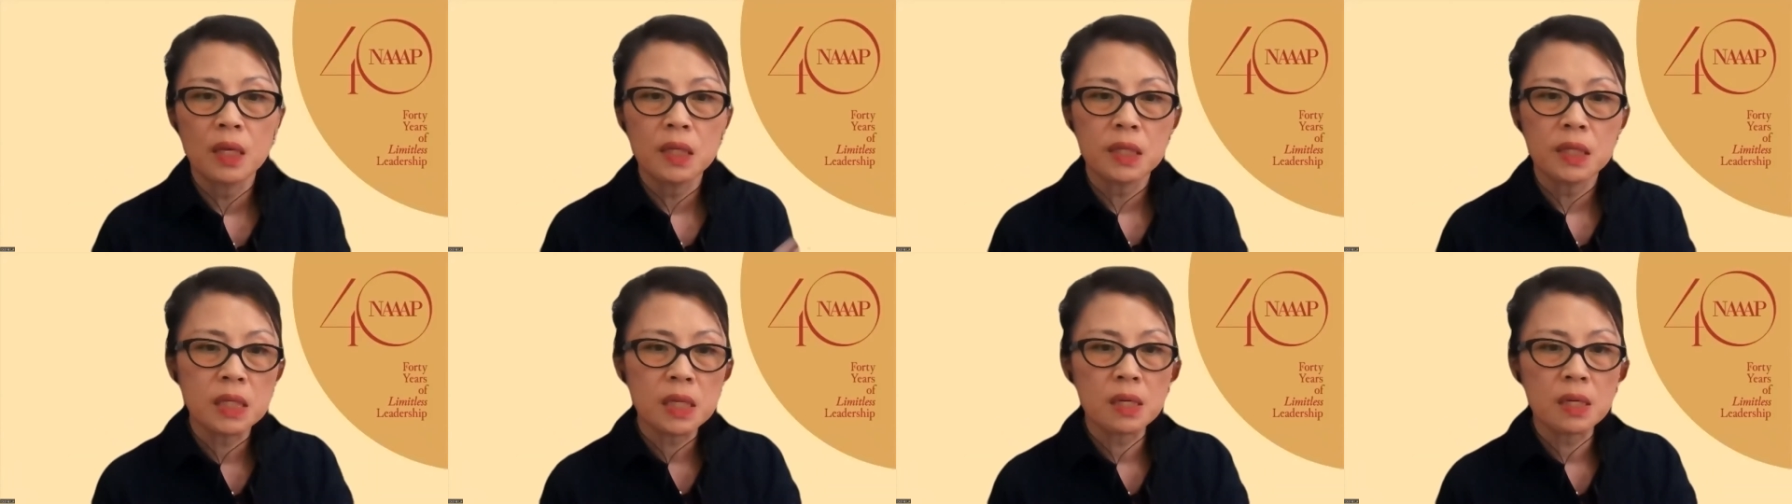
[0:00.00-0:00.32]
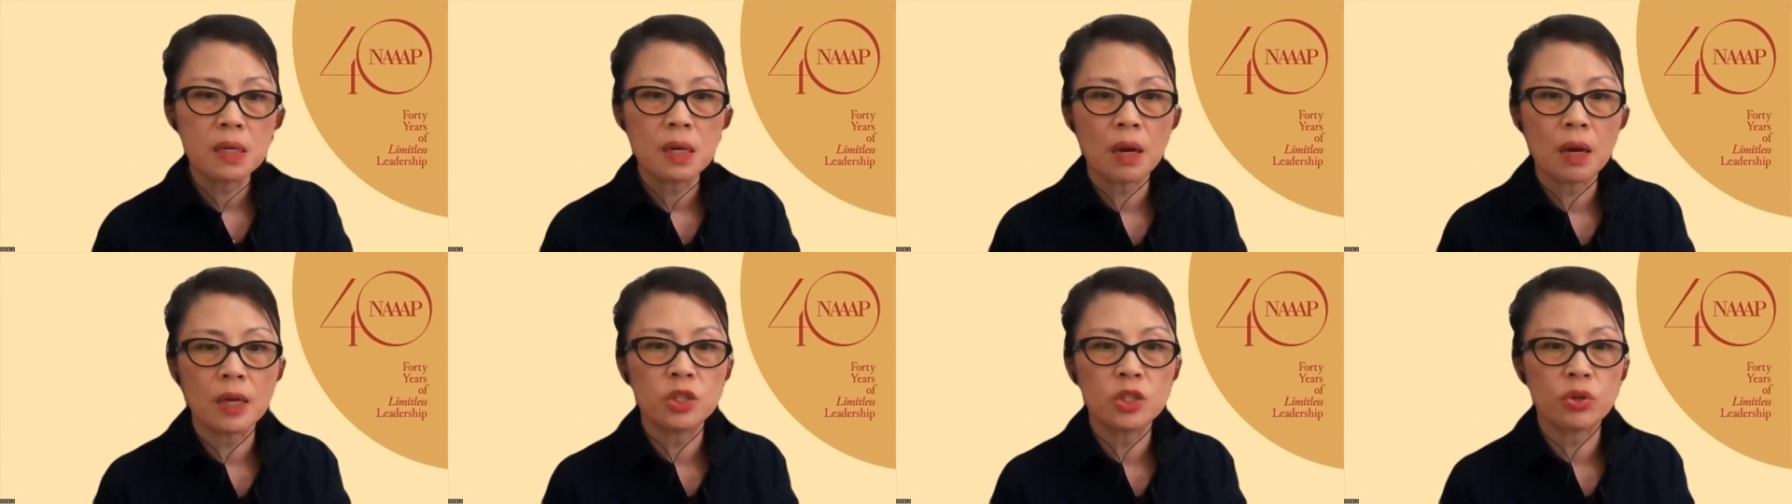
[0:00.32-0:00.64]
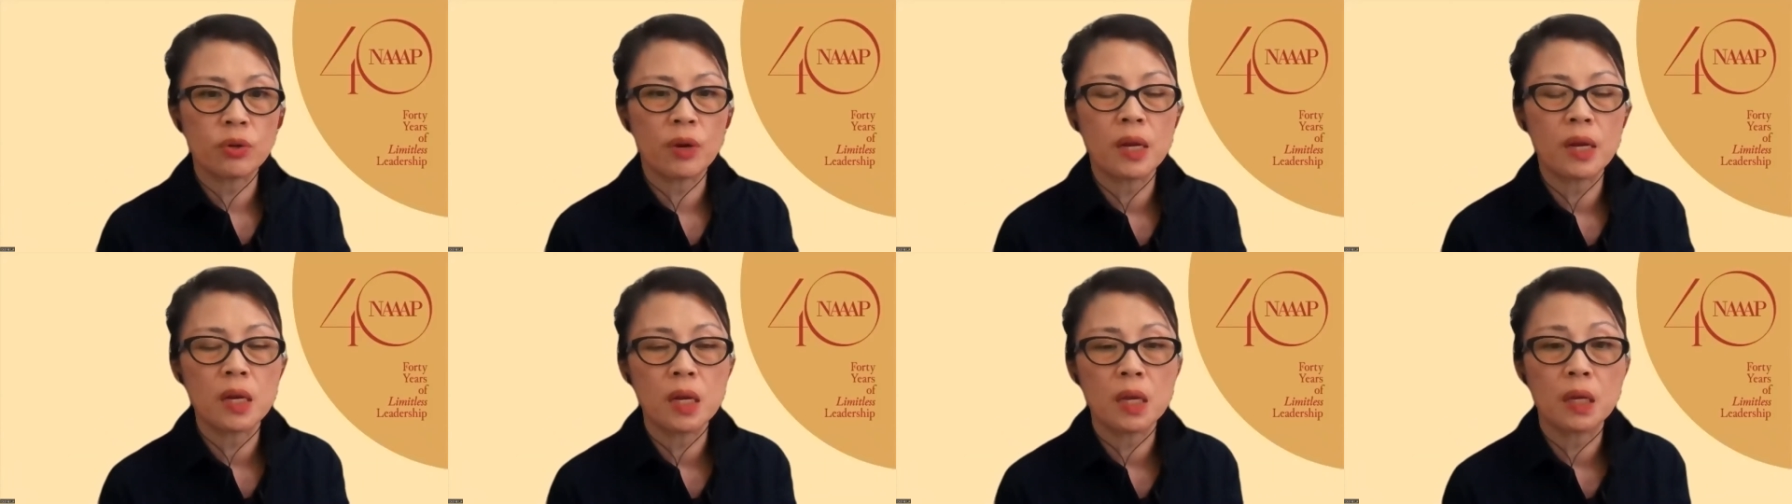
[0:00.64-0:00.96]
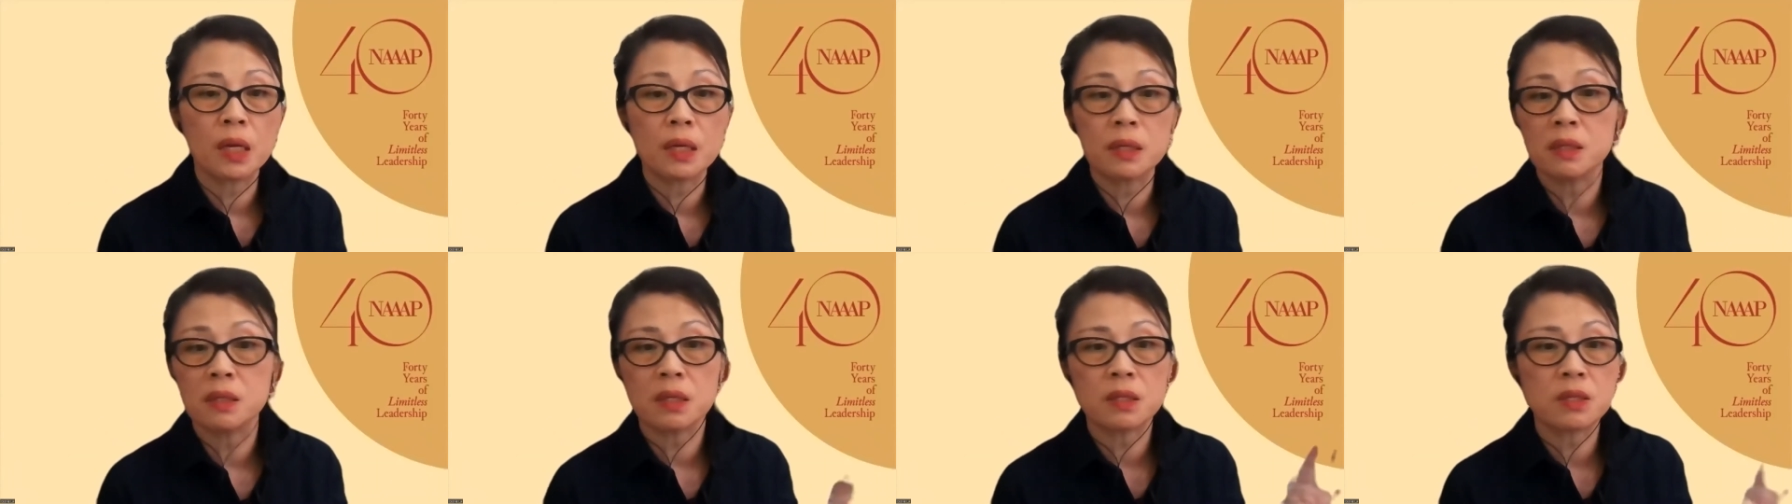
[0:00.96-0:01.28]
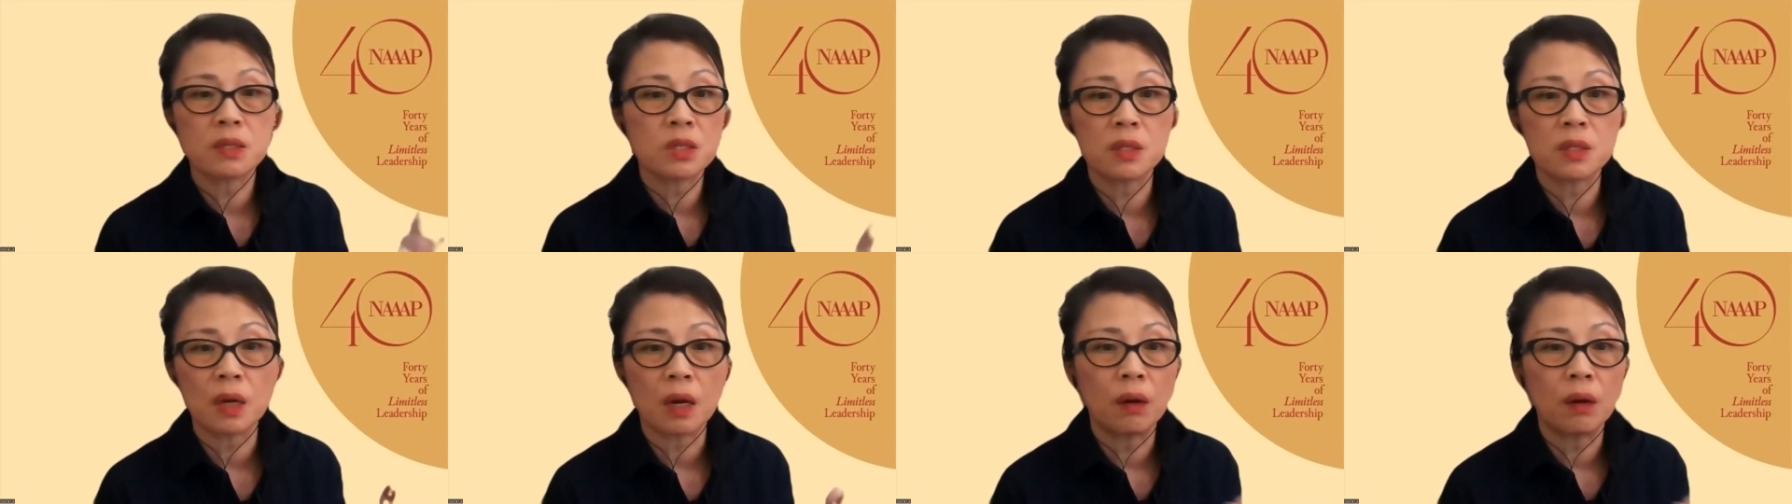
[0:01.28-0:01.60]
D&I training is in
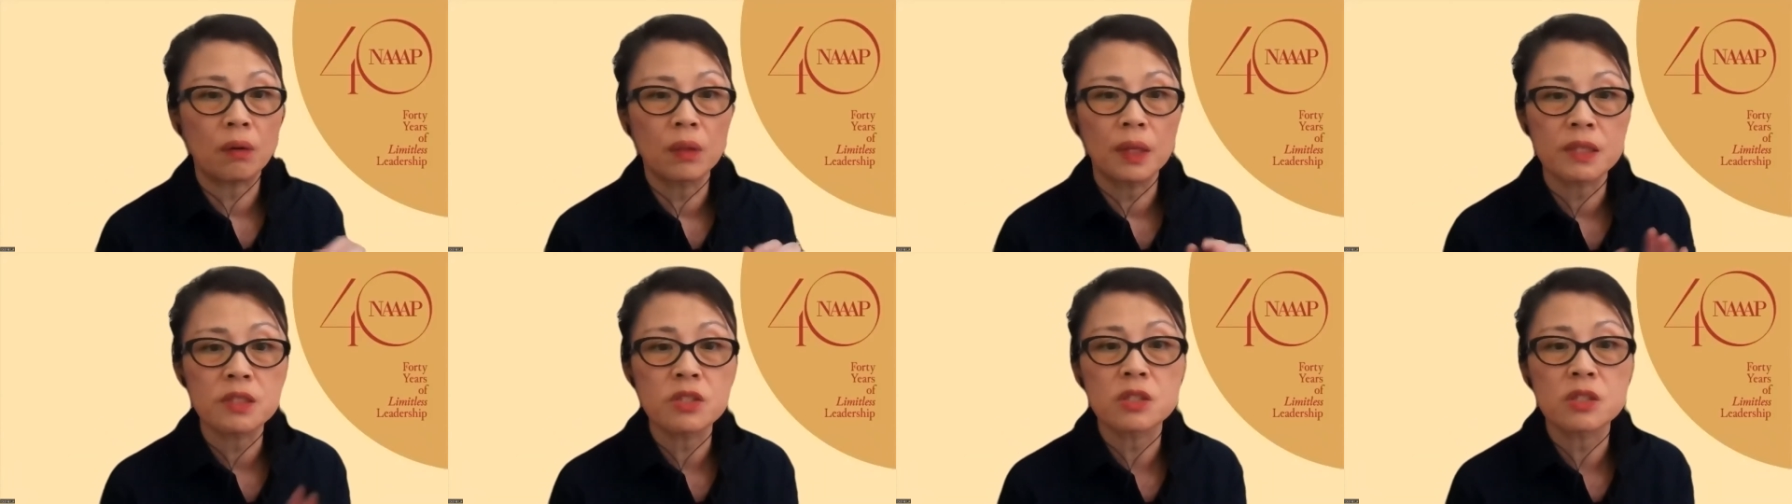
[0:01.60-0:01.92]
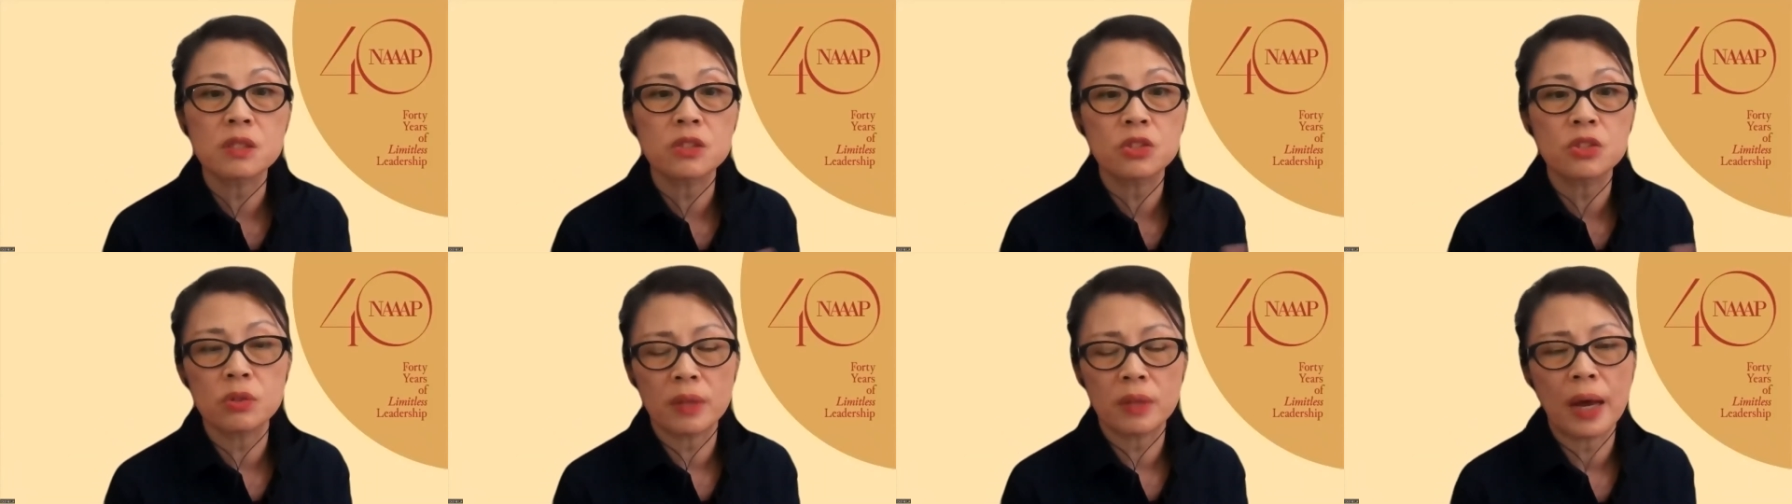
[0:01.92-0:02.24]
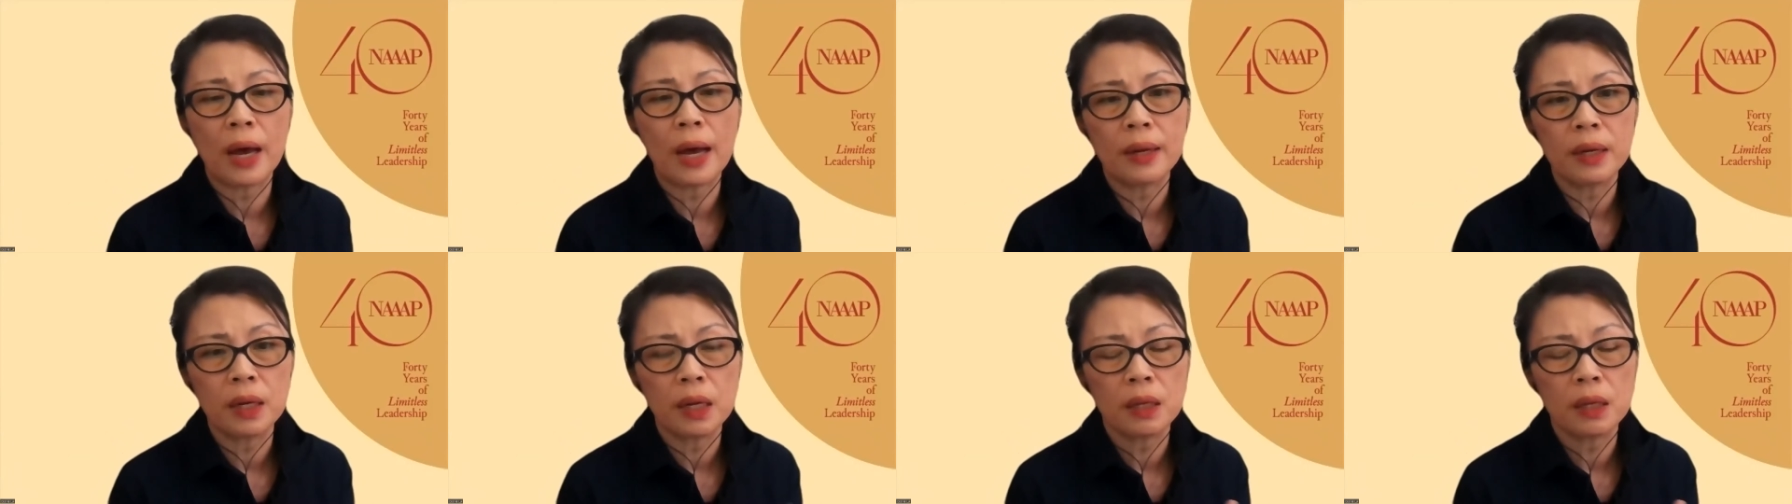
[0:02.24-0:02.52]
style, let's do that.